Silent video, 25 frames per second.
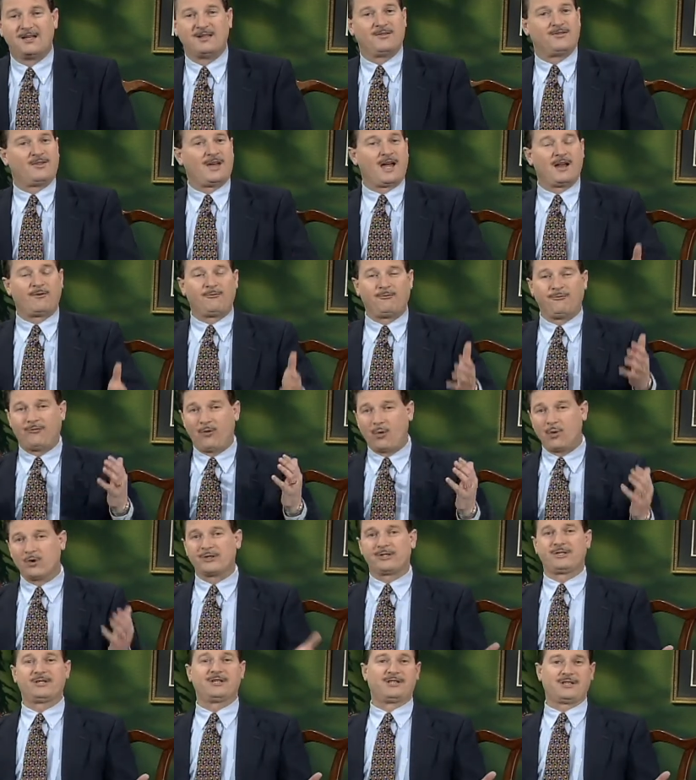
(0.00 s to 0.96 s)
That
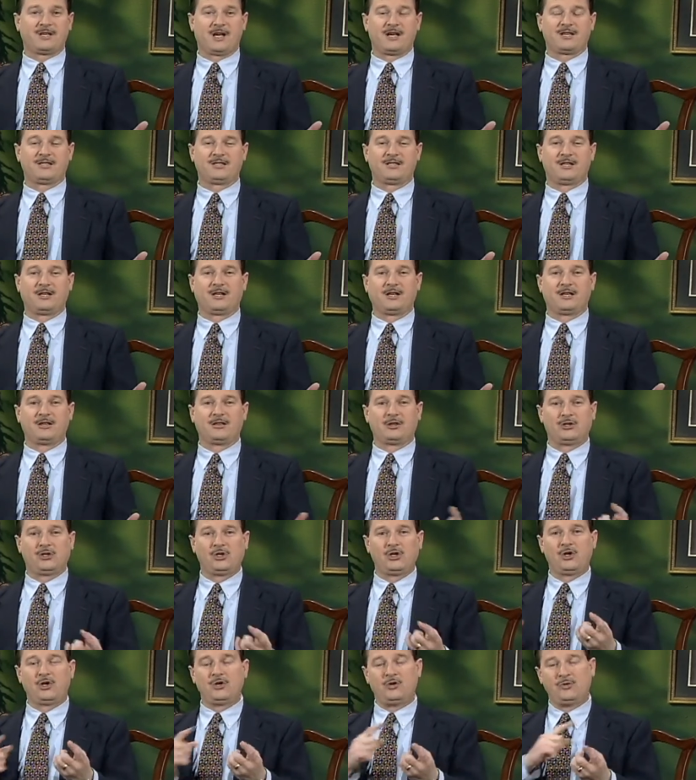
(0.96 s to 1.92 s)
forces us to
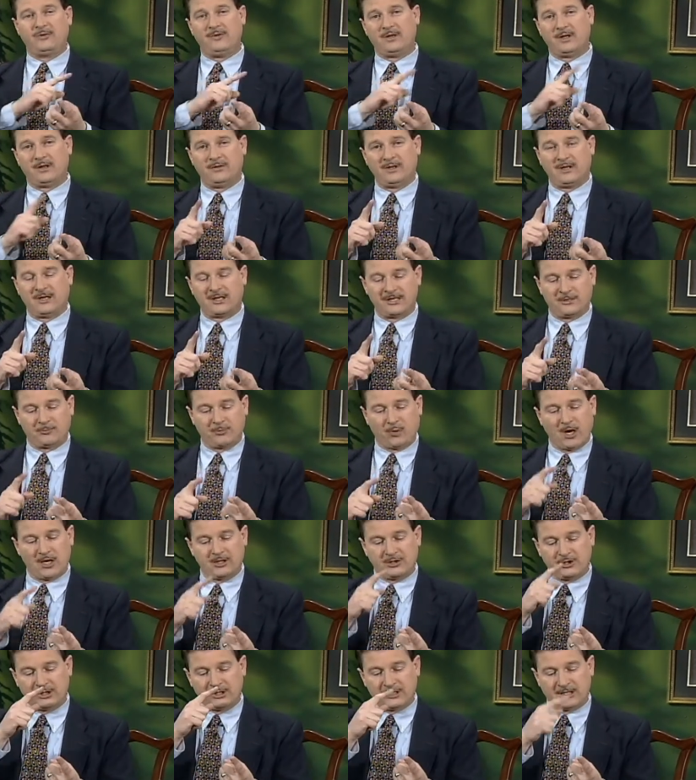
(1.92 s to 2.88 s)
conclude that the
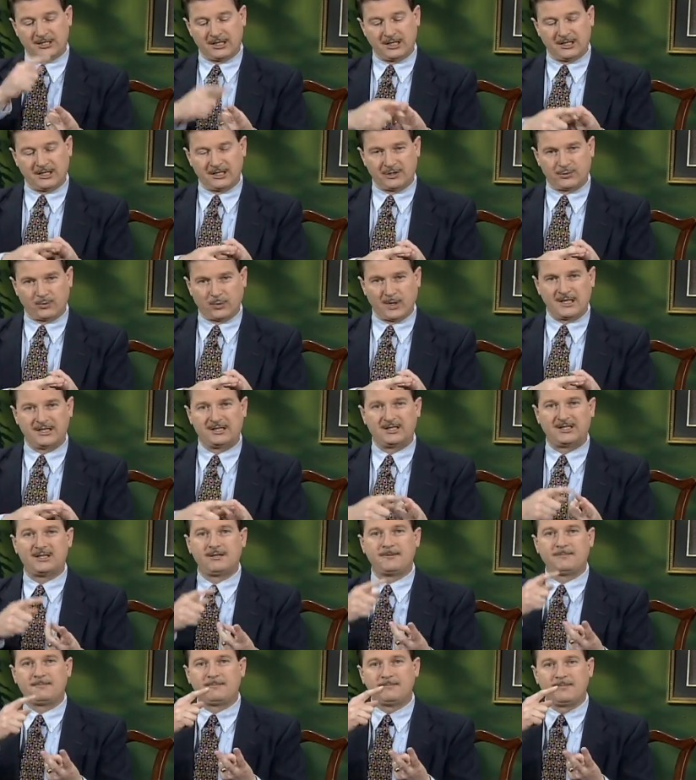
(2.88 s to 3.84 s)
expressions, it is
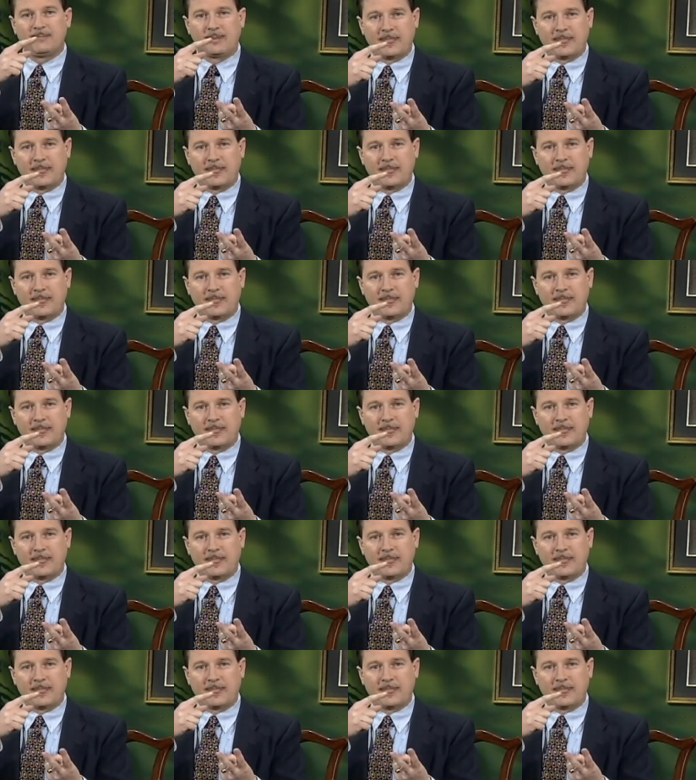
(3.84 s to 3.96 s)
written,